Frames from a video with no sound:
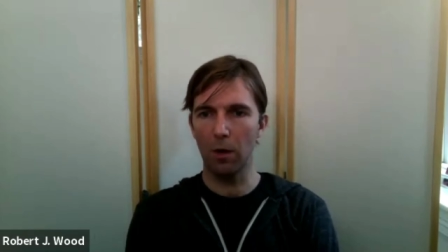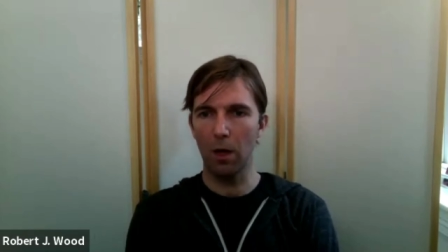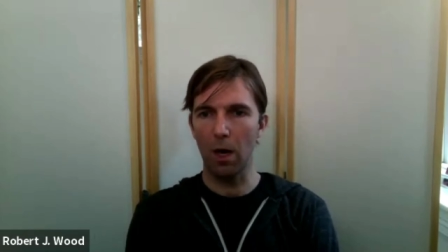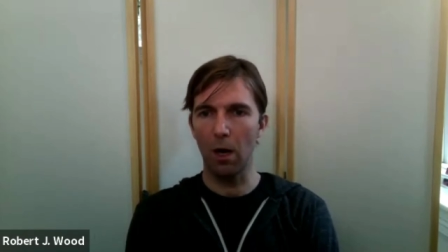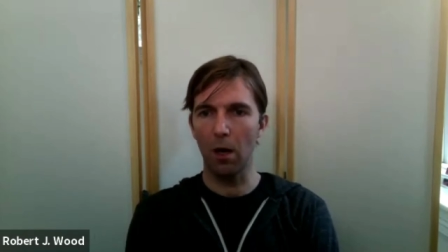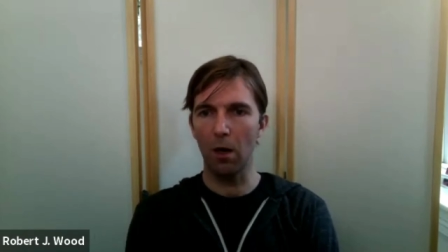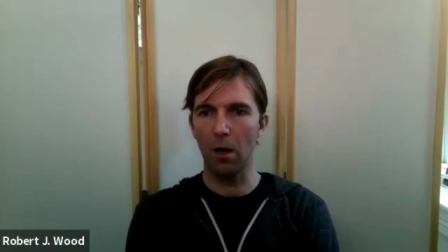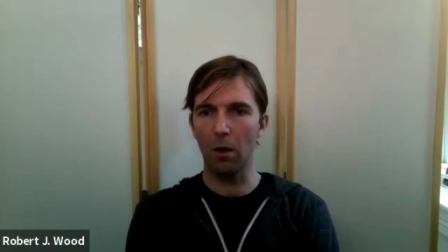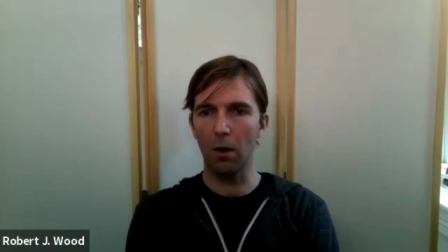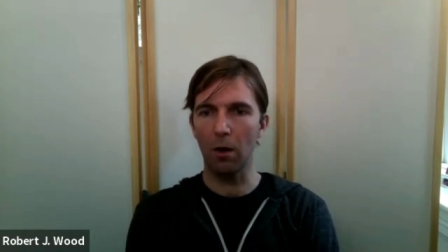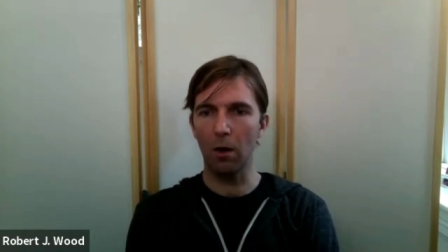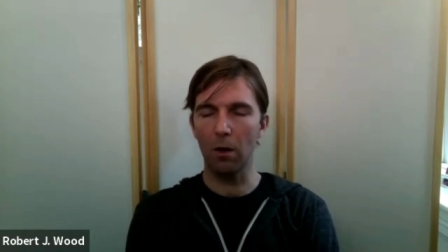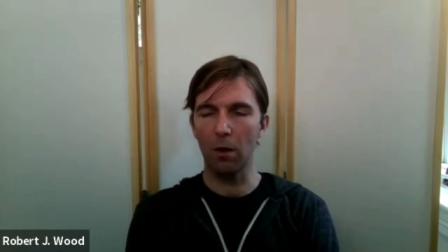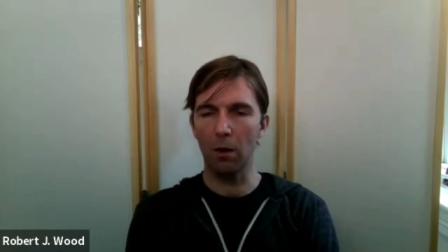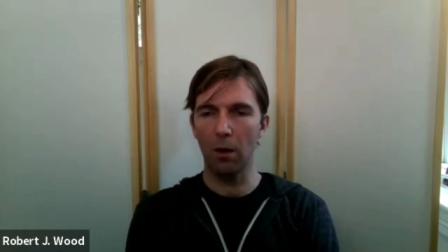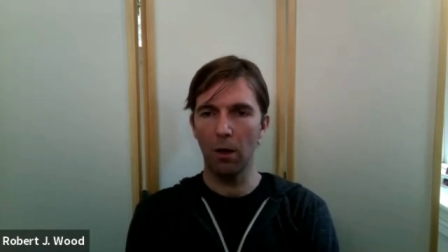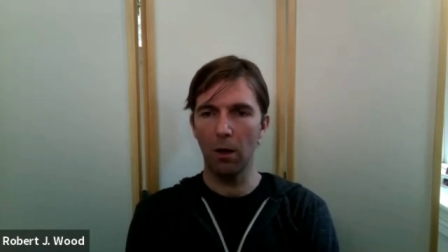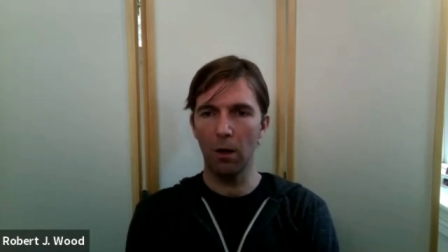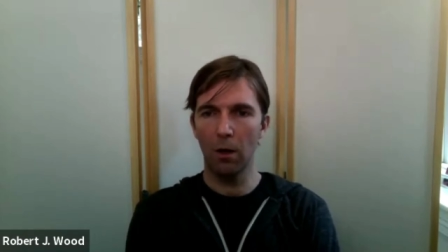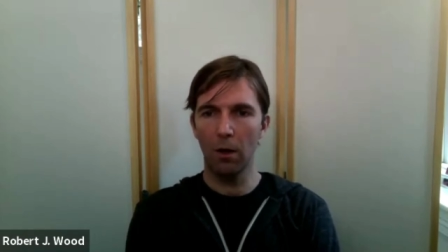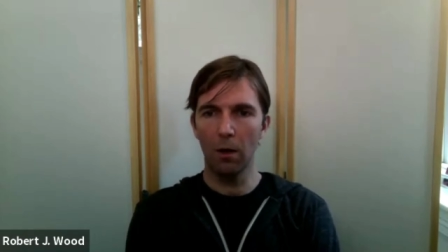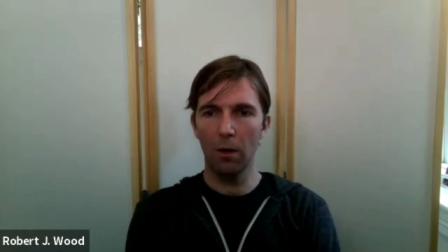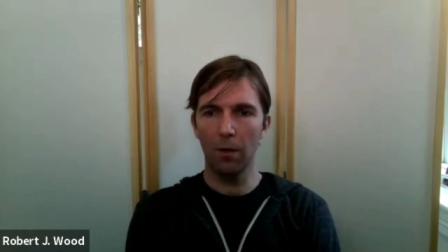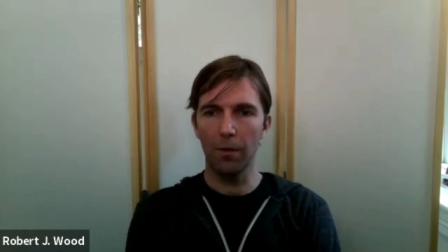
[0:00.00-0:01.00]
are
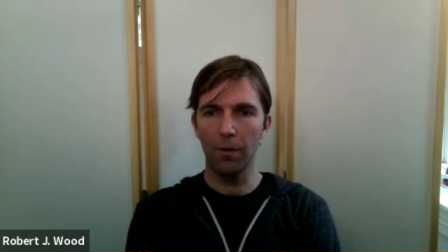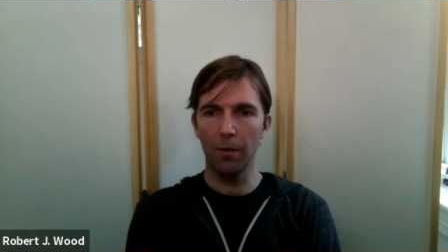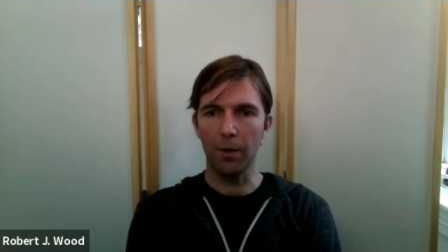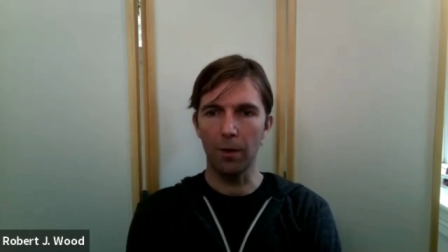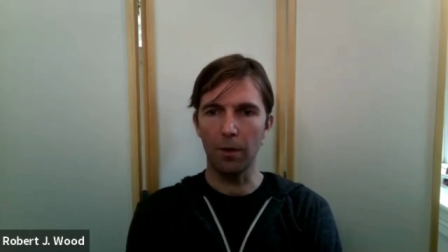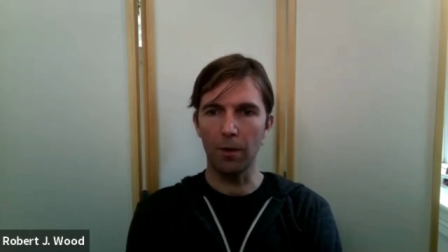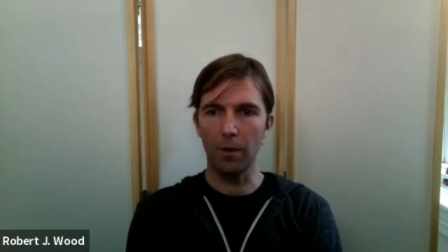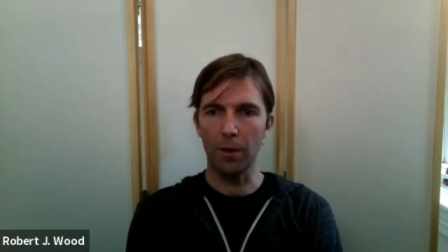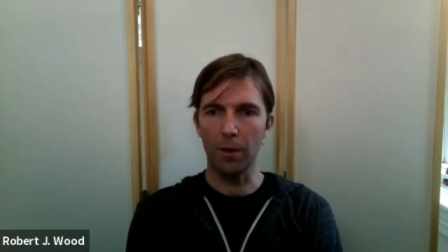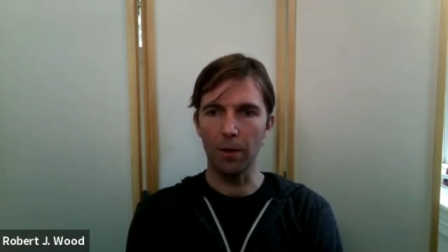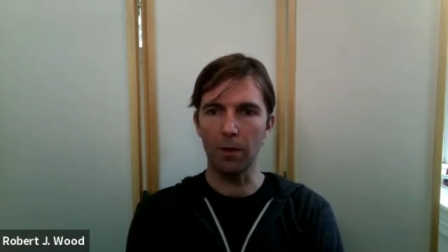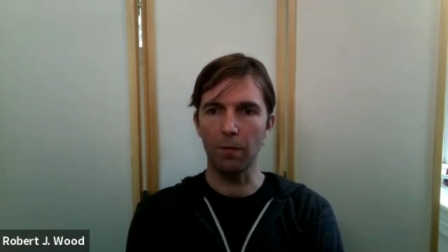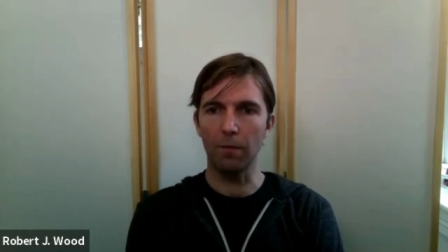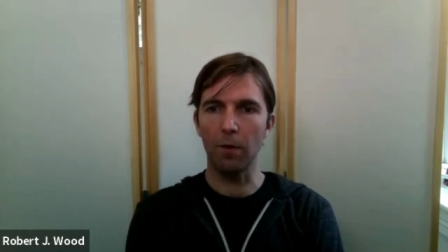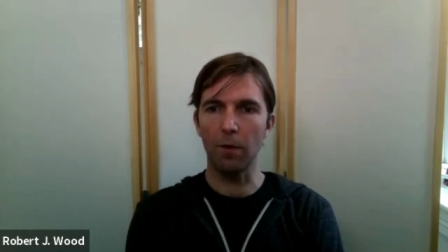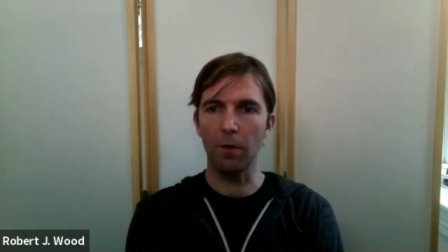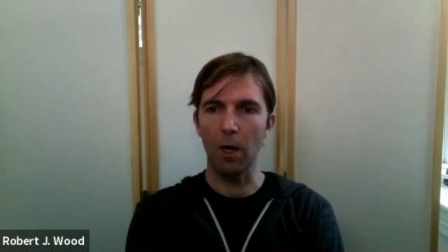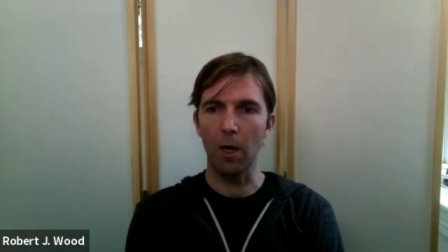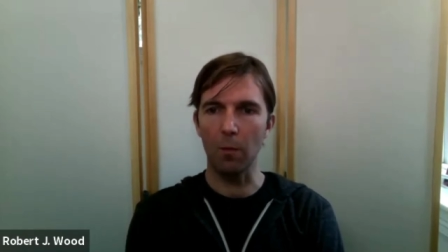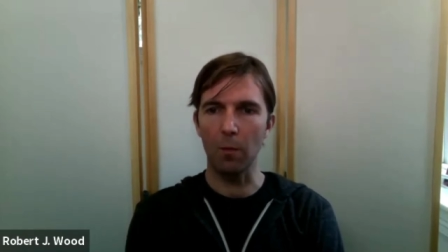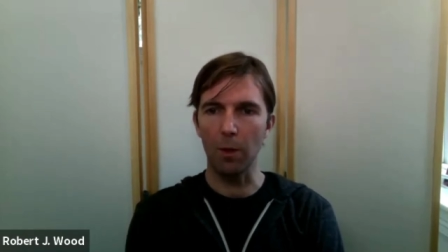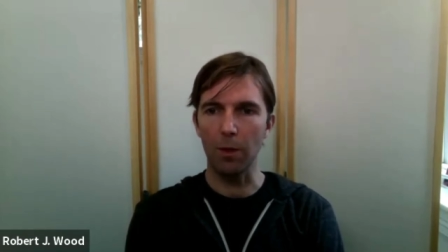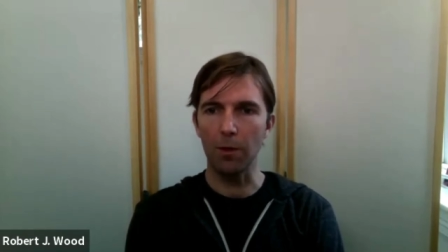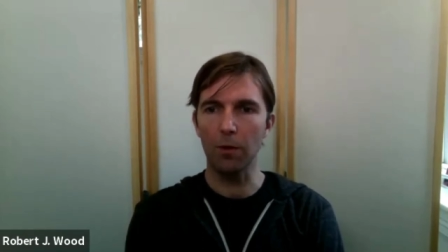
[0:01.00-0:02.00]
the, these
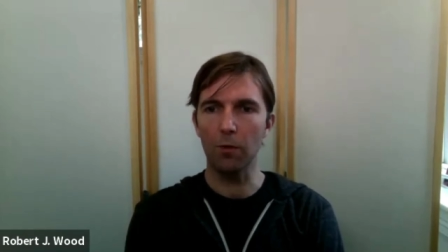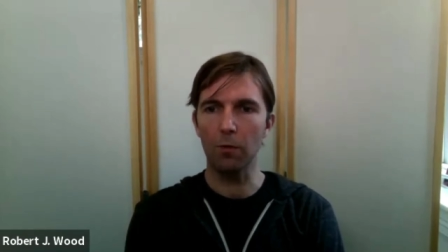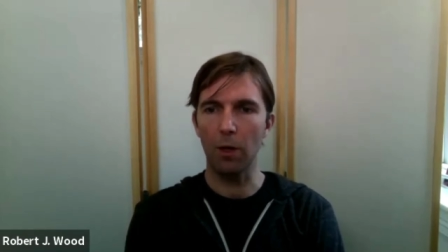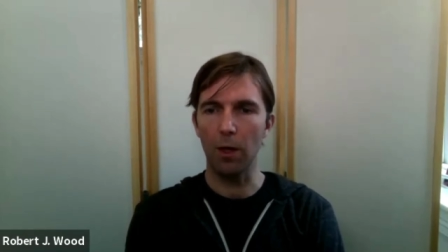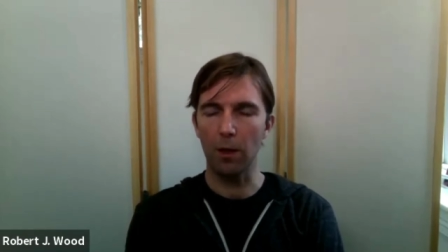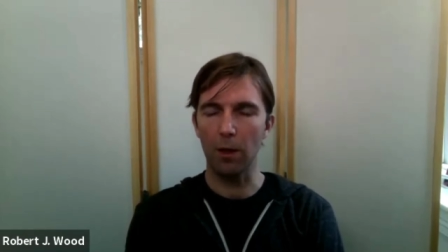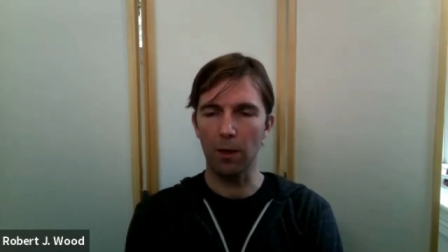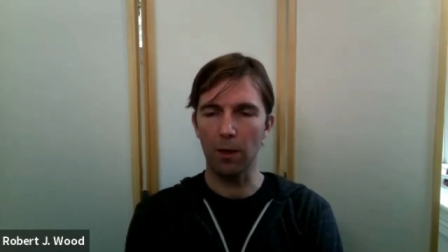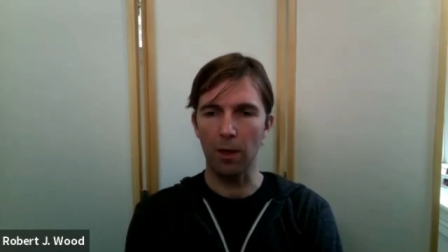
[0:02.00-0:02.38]
environments, right?